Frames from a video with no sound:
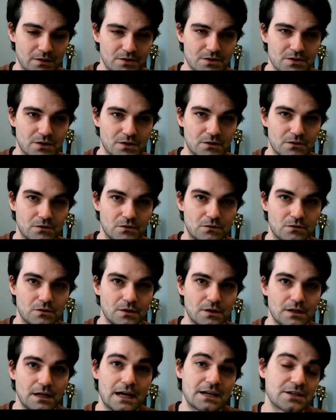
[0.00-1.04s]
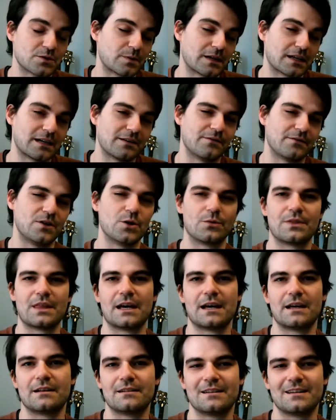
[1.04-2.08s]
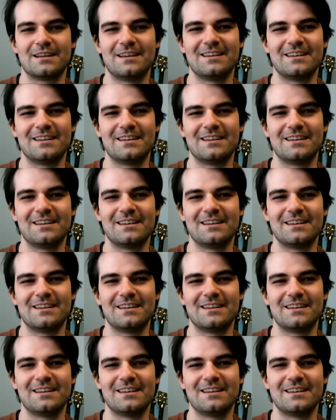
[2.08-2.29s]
So I just want to kind of note that